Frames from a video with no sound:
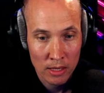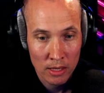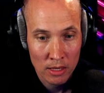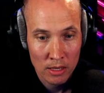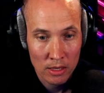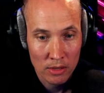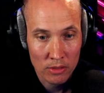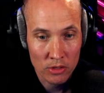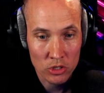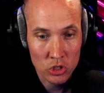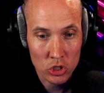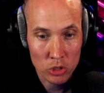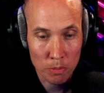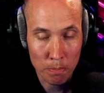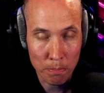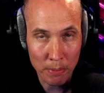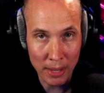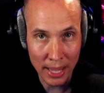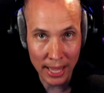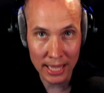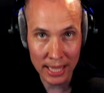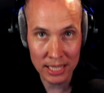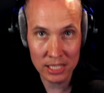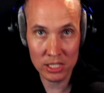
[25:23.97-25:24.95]
the
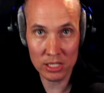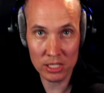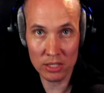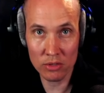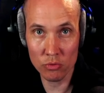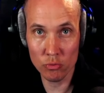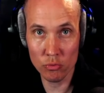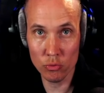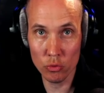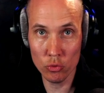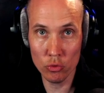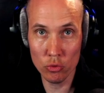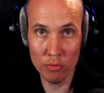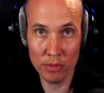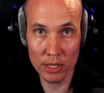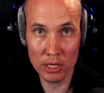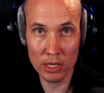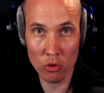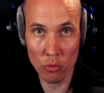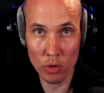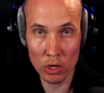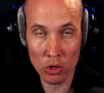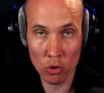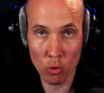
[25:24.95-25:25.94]
space and the room they
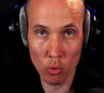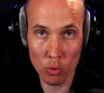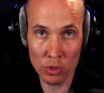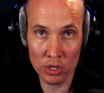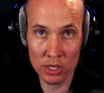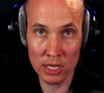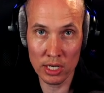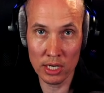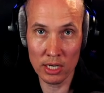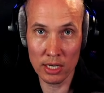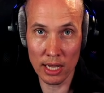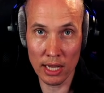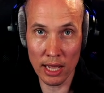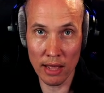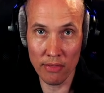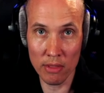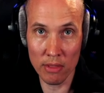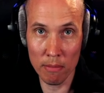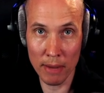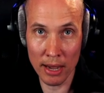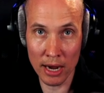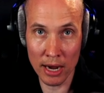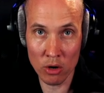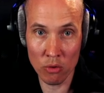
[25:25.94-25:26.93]
are recorded in and the
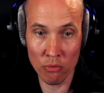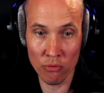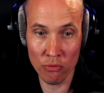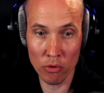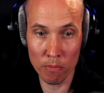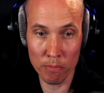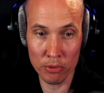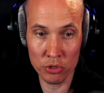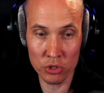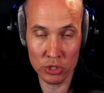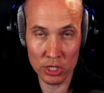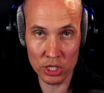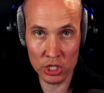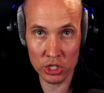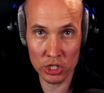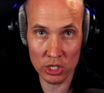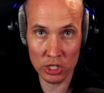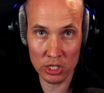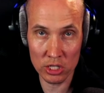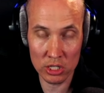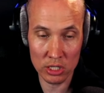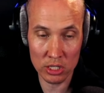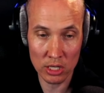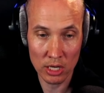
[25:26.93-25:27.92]
microphone
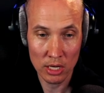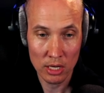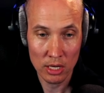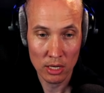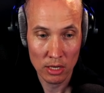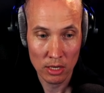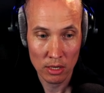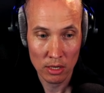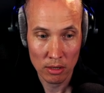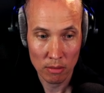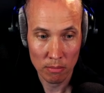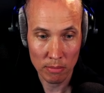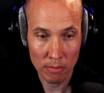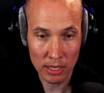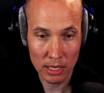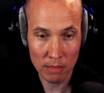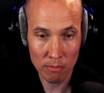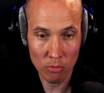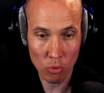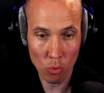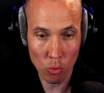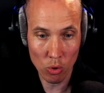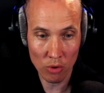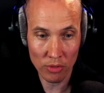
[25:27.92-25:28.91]
positions mean
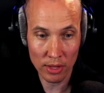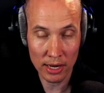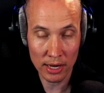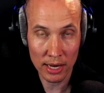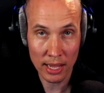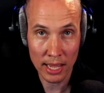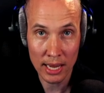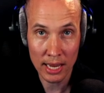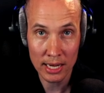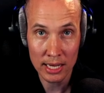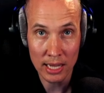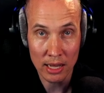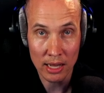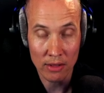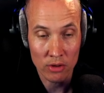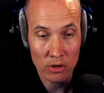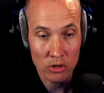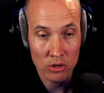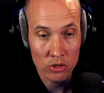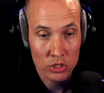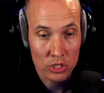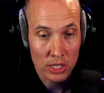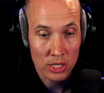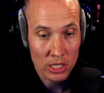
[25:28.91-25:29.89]
more than any
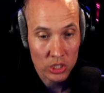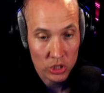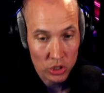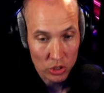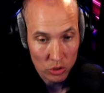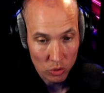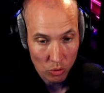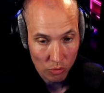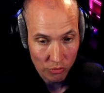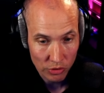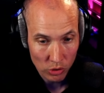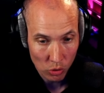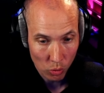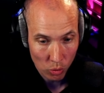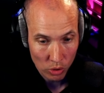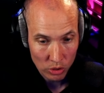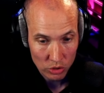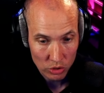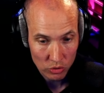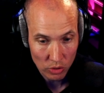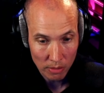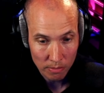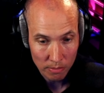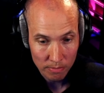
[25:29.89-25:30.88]
other section of the
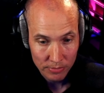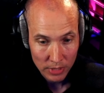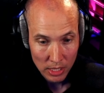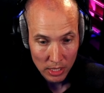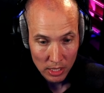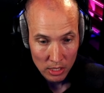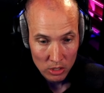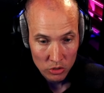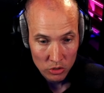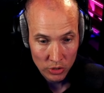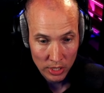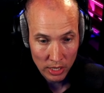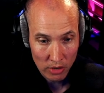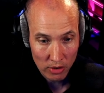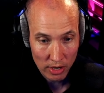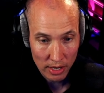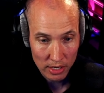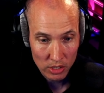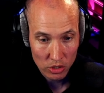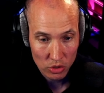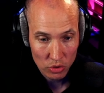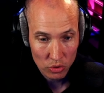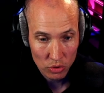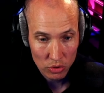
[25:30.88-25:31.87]
orchestra. So here I
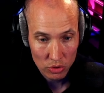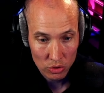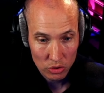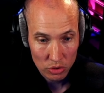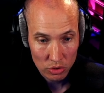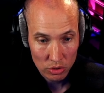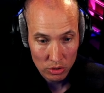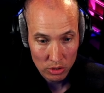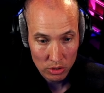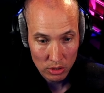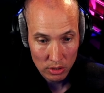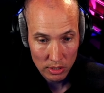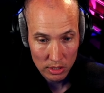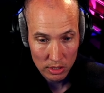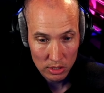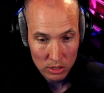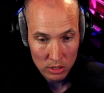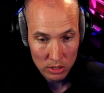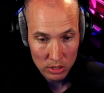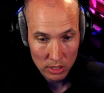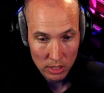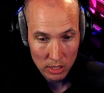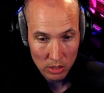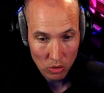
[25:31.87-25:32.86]
used, let's
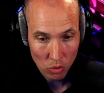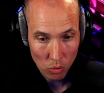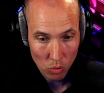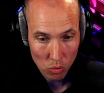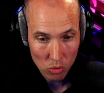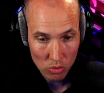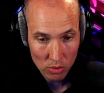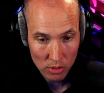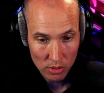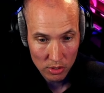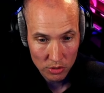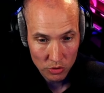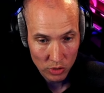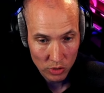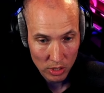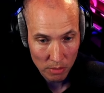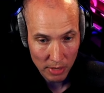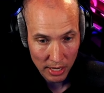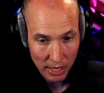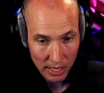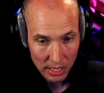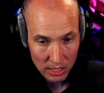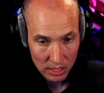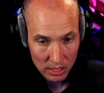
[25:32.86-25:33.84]
see, only the 3
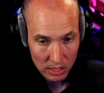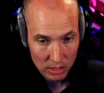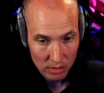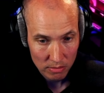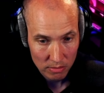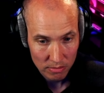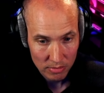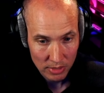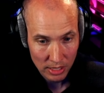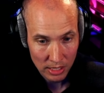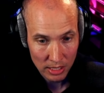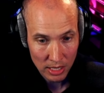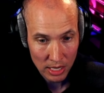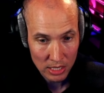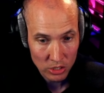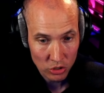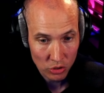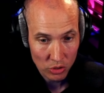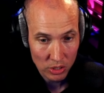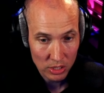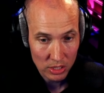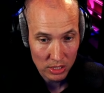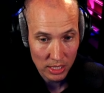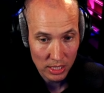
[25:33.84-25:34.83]
mics. And as you
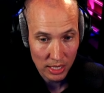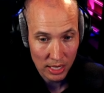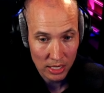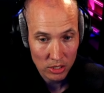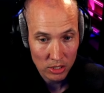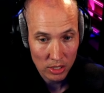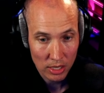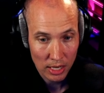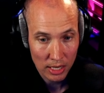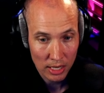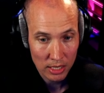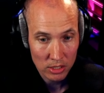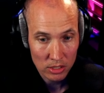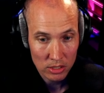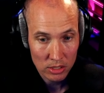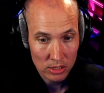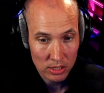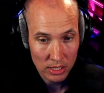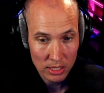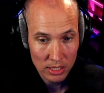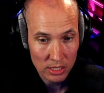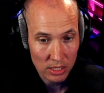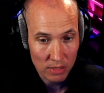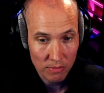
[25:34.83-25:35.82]
can see, I
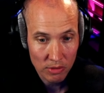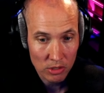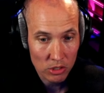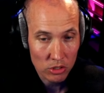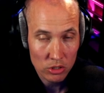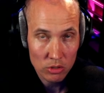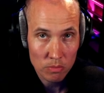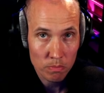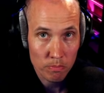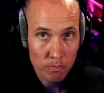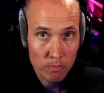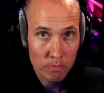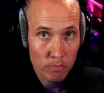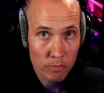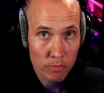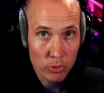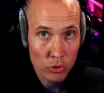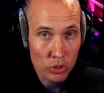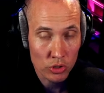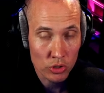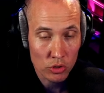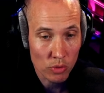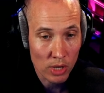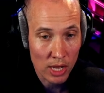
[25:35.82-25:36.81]
didn't even
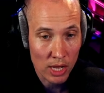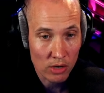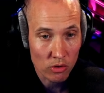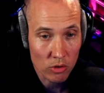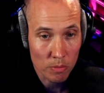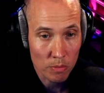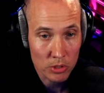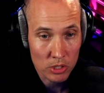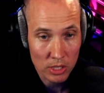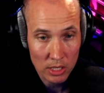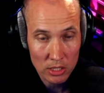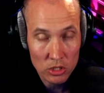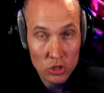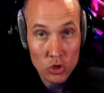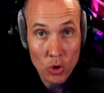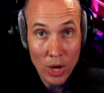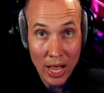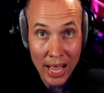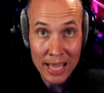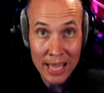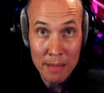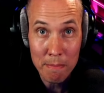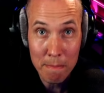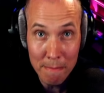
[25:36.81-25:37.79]
put it on 100%. So
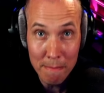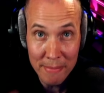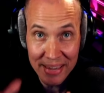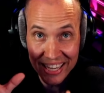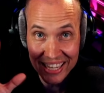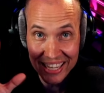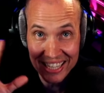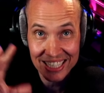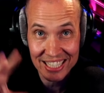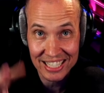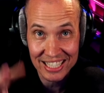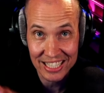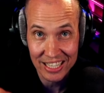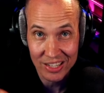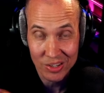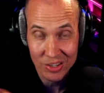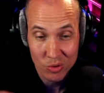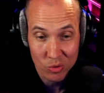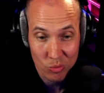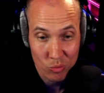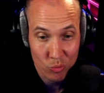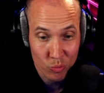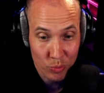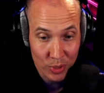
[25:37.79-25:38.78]
I mix
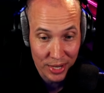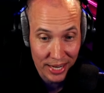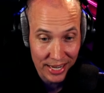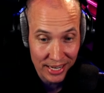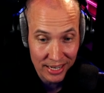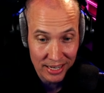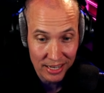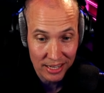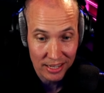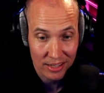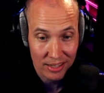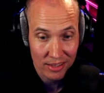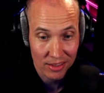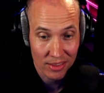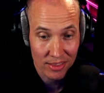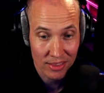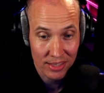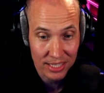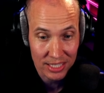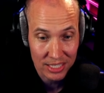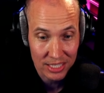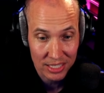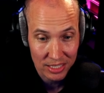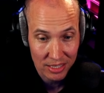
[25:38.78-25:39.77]
with
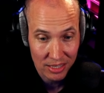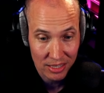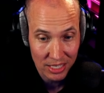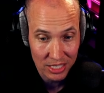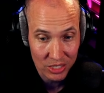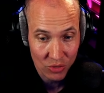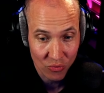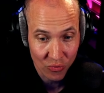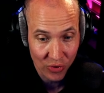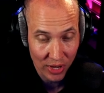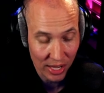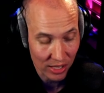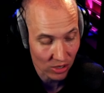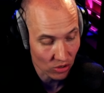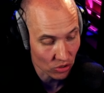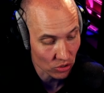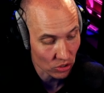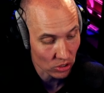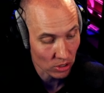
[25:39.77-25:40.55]
these faders, the